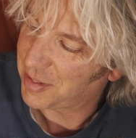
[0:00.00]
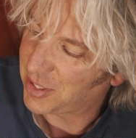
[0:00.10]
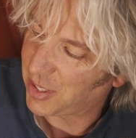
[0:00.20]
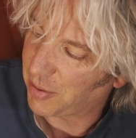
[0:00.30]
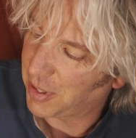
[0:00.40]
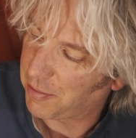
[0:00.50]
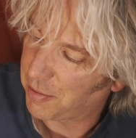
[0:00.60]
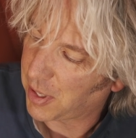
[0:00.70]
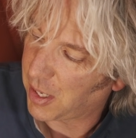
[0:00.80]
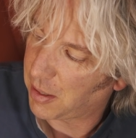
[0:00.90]
to start all
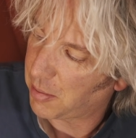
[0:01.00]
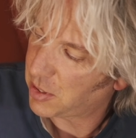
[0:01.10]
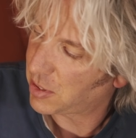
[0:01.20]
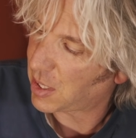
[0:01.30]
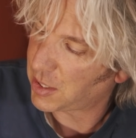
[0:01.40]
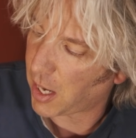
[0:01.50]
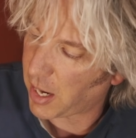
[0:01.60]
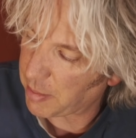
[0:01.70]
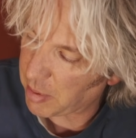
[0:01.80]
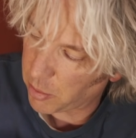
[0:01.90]
over again. I mean, just a
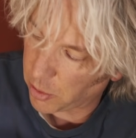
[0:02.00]
tiny bit